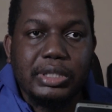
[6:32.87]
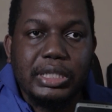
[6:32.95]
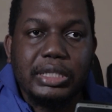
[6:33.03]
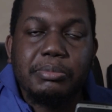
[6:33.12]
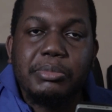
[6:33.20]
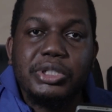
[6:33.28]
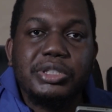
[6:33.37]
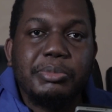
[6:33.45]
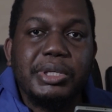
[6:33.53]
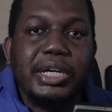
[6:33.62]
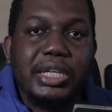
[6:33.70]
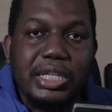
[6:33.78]
It must
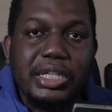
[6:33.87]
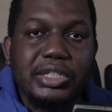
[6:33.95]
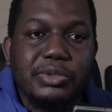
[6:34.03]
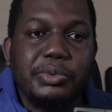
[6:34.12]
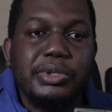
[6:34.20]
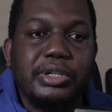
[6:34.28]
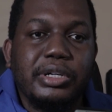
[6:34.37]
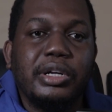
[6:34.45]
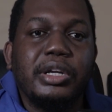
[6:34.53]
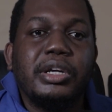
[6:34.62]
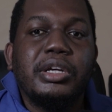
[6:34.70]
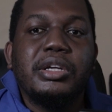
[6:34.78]
be a case where
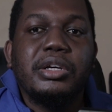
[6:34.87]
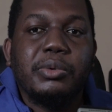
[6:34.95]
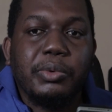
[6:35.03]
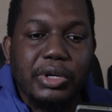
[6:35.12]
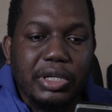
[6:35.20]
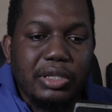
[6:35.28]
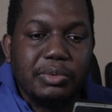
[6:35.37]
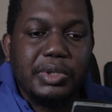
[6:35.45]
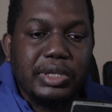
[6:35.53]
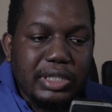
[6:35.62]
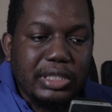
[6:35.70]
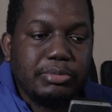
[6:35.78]
working
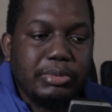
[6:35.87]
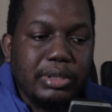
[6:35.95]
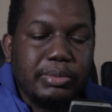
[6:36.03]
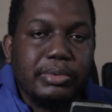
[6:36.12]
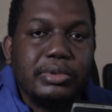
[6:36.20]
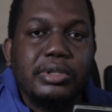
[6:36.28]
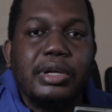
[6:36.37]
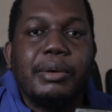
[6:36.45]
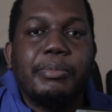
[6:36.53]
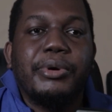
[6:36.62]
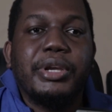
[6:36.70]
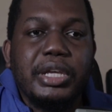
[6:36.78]
with these people are
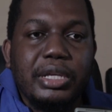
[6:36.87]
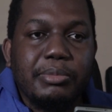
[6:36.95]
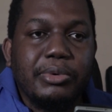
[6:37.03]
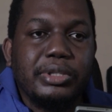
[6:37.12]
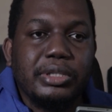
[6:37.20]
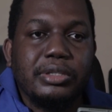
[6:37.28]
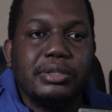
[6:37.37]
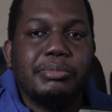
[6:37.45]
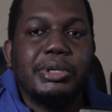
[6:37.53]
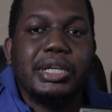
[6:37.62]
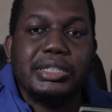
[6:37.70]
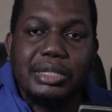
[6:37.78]
bringing money,
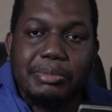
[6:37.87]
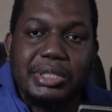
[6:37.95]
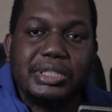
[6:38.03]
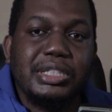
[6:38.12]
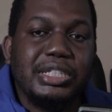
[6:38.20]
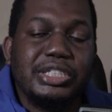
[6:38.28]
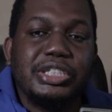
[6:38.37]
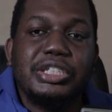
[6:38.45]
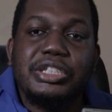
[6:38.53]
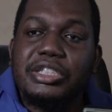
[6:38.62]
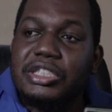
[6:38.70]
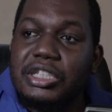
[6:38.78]
but as a mixing
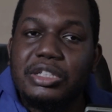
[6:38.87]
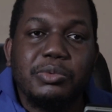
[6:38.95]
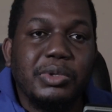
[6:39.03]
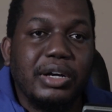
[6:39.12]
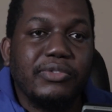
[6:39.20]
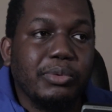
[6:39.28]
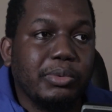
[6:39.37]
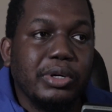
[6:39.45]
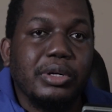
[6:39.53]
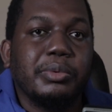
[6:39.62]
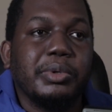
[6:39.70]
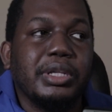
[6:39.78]
engineer, you still want to
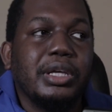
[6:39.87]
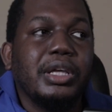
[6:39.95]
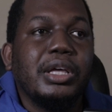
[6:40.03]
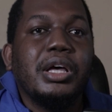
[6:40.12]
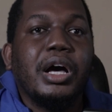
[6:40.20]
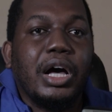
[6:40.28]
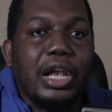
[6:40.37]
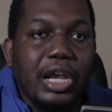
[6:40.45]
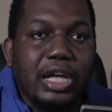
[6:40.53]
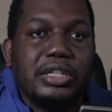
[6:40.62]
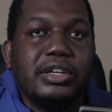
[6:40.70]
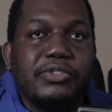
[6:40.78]
work with a
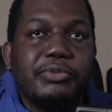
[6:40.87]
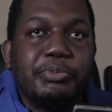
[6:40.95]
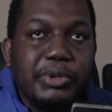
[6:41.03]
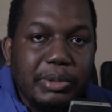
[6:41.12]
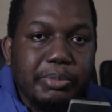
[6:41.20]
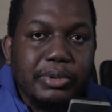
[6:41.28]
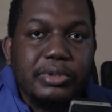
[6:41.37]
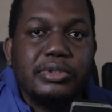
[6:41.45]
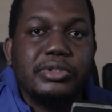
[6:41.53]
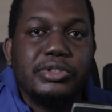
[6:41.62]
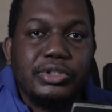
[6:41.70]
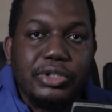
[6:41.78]
lot of people.
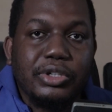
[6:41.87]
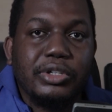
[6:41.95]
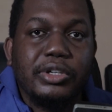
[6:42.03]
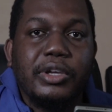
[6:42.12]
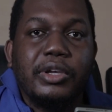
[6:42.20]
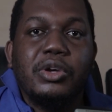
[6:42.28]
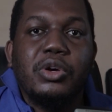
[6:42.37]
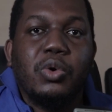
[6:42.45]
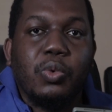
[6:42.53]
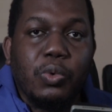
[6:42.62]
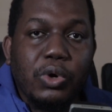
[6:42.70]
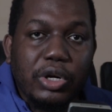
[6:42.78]
So
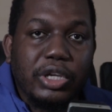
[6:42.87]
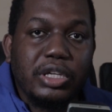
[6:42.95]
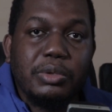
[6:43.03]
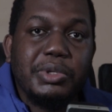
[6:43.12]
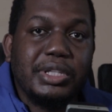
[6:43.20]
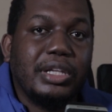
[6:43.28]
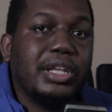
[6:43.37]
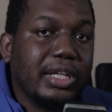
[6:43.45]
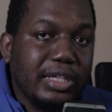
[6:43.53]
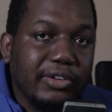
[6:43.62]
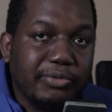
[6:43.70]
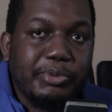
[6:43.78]
working with a
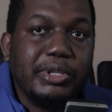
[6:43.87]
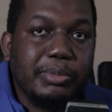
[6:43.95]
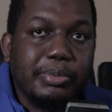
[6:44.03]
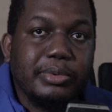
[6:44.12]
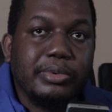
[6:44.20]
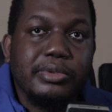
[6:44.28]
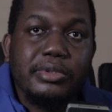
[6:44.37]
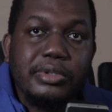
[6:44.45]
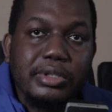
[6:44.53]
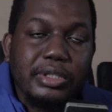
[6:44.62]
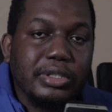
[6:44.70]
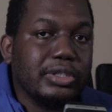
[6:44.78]
lot of people,
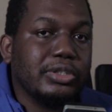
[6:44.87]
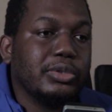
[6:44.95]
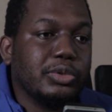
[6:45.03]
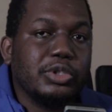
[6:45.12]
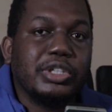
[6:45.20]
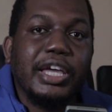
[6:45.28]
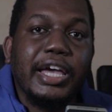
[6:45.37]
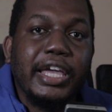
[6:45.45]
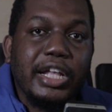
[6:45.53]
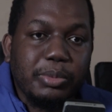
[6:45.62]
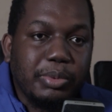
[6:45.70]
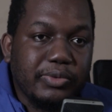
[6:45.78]
you know, you can
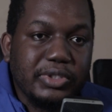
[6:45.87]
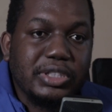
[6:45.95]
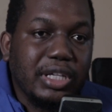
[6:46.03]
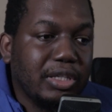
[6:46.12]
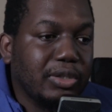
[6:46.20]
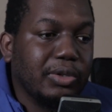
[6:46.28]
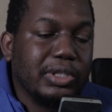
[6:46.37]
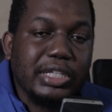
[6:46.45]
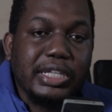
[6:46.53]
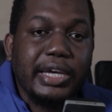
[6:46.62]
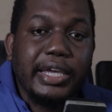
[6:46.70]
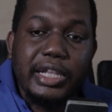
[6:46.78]
help if you stand out, you
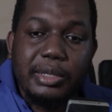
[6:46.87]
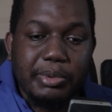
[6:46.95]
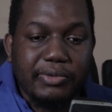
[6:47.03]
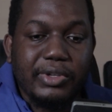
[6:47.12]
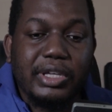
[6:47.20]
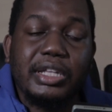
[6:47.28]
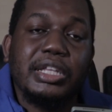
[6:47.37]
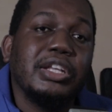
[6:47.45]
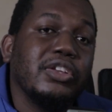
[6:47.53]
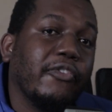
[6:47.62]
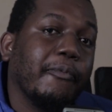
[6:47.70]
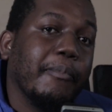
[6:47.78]
can help if you get
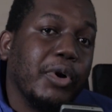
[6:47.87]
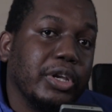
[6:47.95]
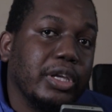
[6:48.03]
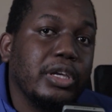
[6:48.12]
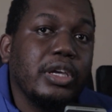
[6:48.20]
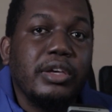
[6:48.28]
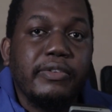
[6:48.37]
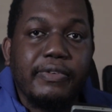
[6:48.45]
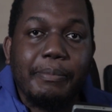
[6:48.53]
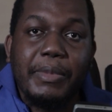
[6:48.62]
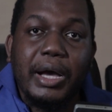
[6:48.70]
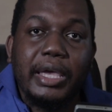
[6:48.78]
enough money
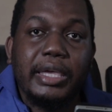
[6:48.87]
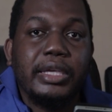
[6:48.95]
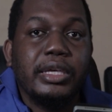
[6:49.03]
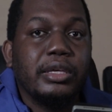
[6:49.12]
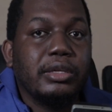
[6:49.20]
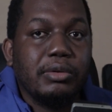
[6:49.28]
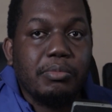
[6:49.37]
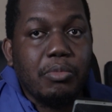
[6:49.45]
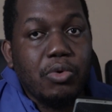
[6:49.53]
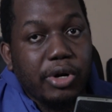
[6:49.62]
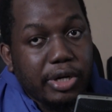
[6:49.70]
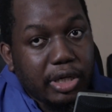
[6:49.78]
to buy
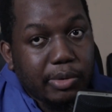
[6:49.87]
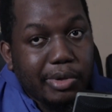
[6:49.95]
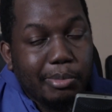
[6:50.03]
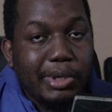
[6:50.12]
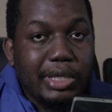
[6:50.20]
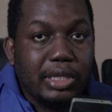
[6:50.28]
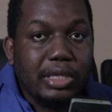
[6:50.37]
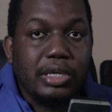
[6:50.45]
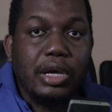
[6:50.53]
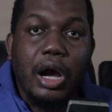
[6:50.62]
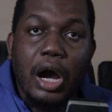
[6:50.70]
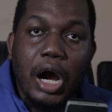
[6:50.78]
more equipment
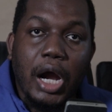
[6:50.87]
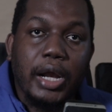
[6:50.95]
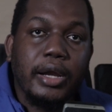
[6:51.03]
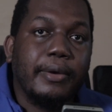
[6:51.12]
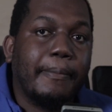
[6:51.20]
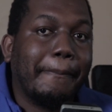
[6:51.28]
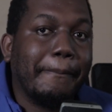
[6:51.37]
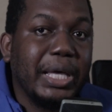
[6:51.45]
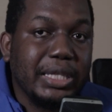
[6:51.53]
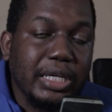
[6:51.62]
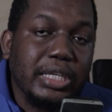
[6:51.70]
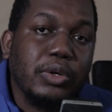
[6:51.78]
or
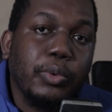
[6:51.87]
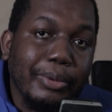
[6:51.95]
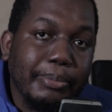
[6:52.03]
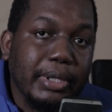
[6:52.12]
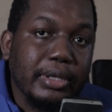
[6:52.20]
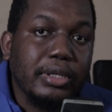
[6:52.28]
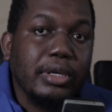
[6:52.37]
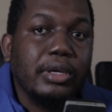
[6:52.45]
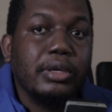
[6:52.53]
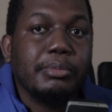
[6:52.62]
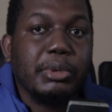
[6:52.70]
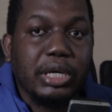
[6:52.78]
better equipment.
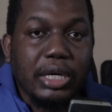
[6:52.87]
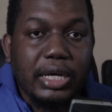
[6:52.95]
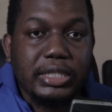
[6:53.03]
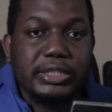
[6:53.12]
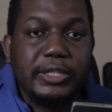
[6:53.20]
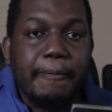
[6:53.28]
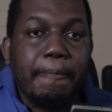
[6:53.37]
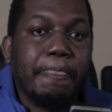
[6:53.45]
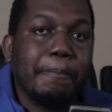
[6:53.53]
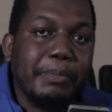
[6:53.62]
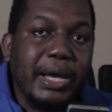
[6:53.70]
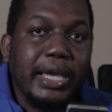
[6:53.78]
Because
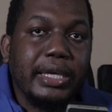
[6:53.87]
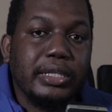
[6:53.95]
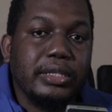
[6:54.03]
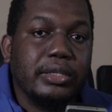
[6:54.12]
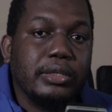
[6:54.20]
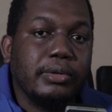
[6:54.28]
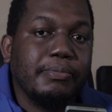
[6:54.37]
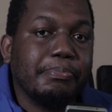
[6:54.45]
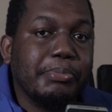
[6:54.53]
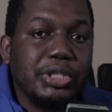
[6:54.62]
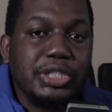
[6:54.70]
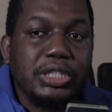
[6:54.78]
buying
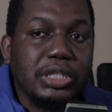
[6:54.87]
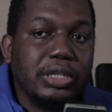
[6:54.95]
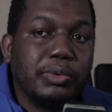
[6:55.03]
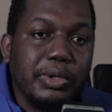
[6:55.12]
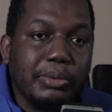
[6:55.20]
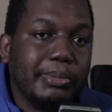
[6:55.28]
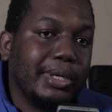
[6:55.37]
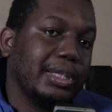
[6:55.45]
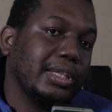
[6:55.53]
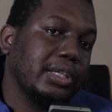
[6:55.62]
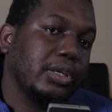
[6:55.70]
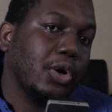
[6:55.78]
budget
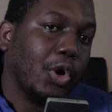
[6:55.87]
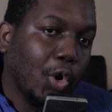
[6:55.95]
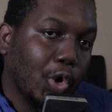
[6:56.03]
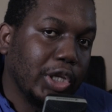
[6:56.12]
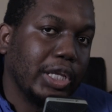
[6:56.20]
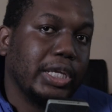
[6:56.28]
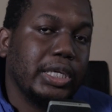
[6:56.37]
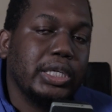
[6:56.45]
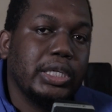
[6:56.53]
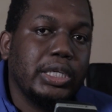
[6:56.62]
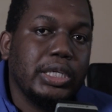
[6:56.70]
equipment only,